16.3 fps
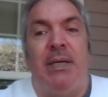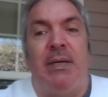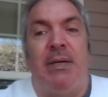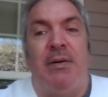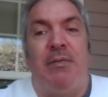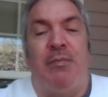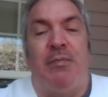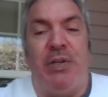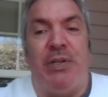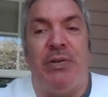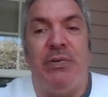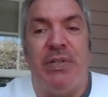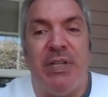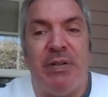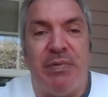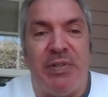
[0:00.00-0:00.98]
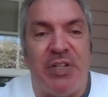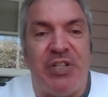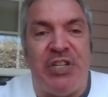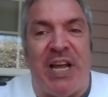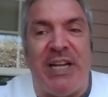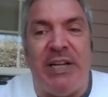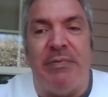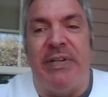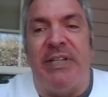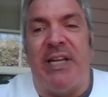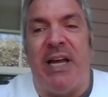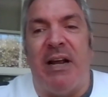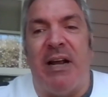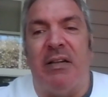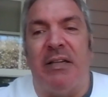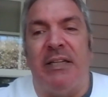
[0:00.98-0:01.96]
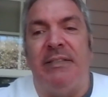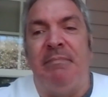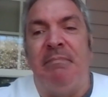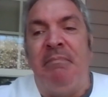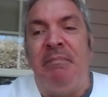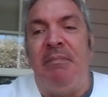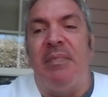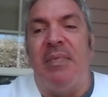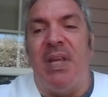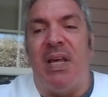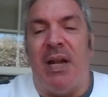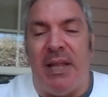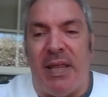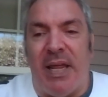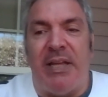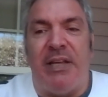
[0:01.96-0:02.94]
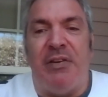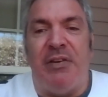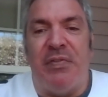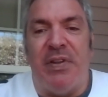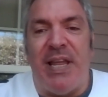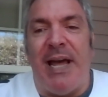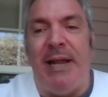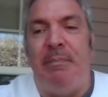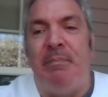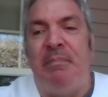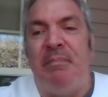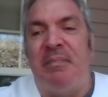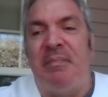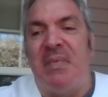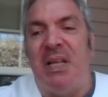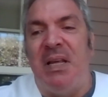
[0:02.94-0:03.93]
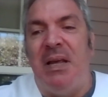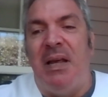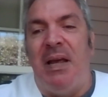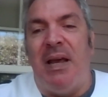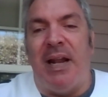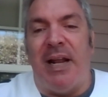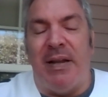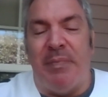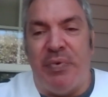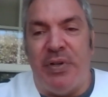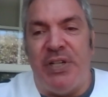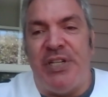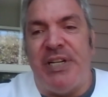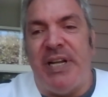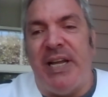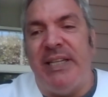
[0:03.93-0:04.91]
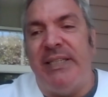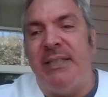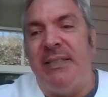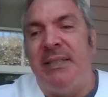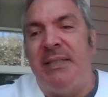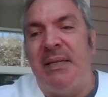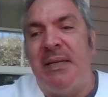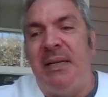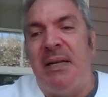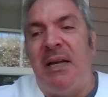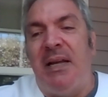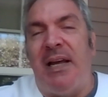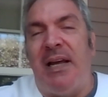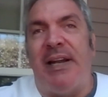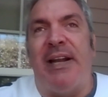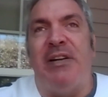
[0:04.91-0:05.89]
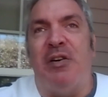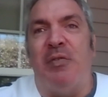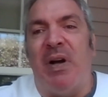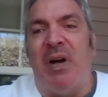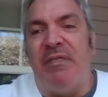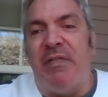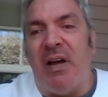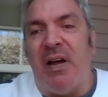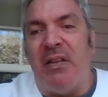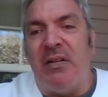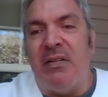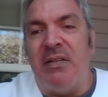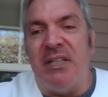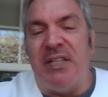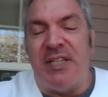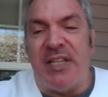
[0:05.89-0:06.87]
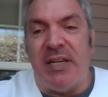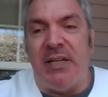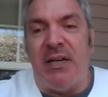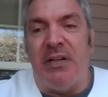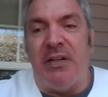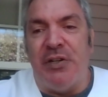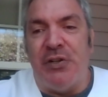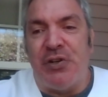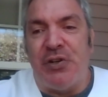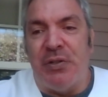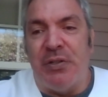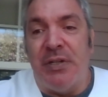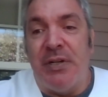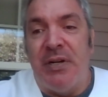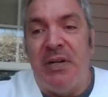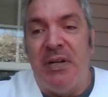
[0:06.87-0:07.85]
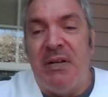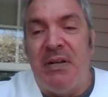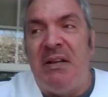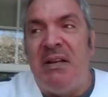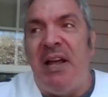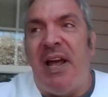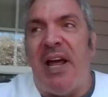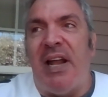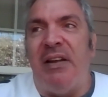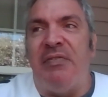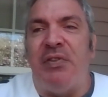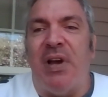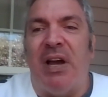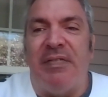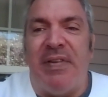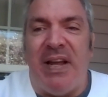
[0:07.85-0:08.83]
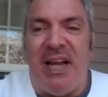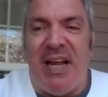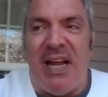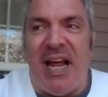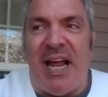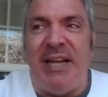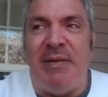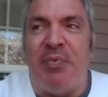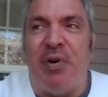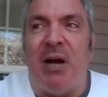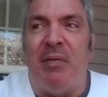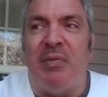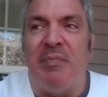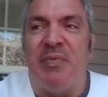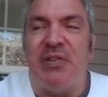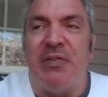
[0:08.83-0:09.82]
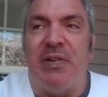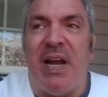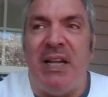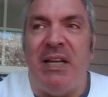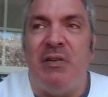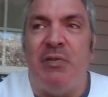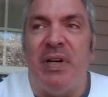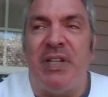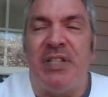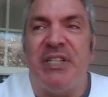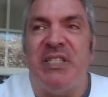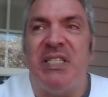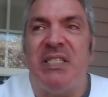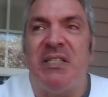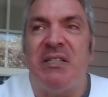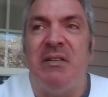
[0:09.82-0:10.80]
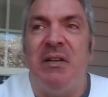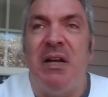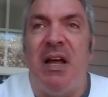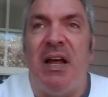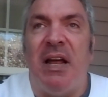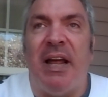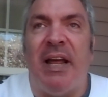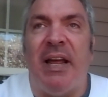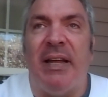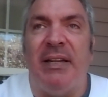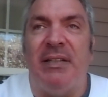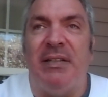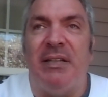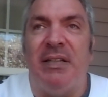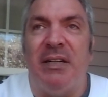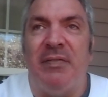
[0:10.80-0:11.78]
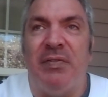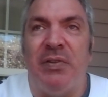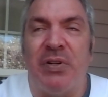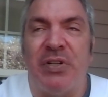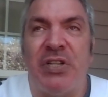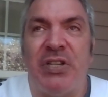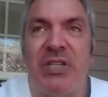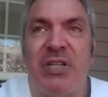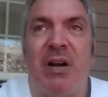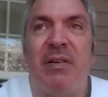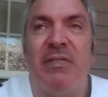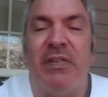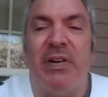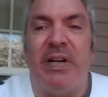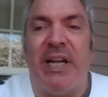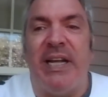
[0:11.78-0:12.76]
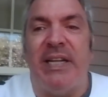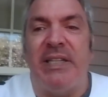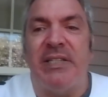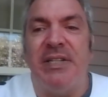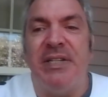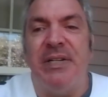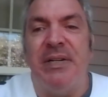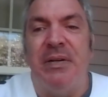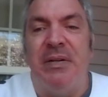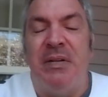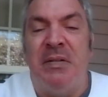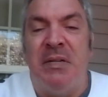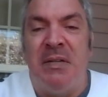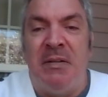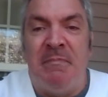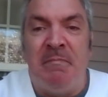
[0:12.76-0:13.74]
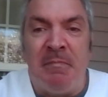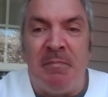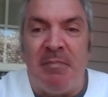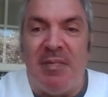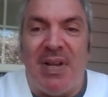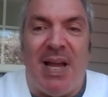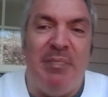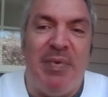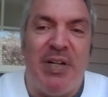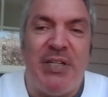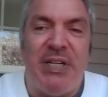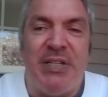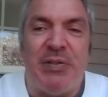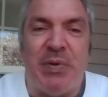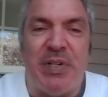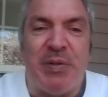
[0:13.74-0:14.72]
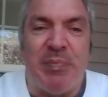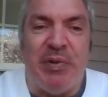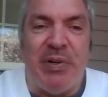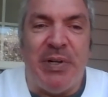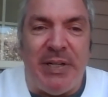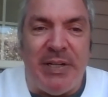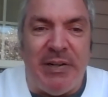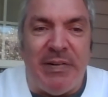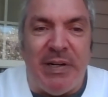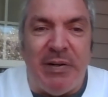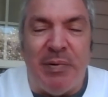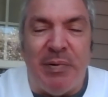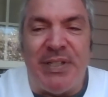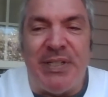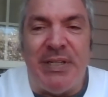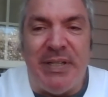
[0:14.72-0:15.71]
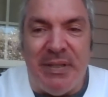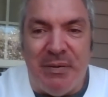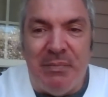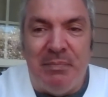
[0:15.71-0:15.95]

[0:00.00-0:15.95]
What you did was genuine, Carolyn, and I thank you for that, and I appreciate it. And I know my father is sitting on your shoulder, and if you have any problems or any questions, and if you're stuck for an answer, I bet you he's whispering in your ear what to do.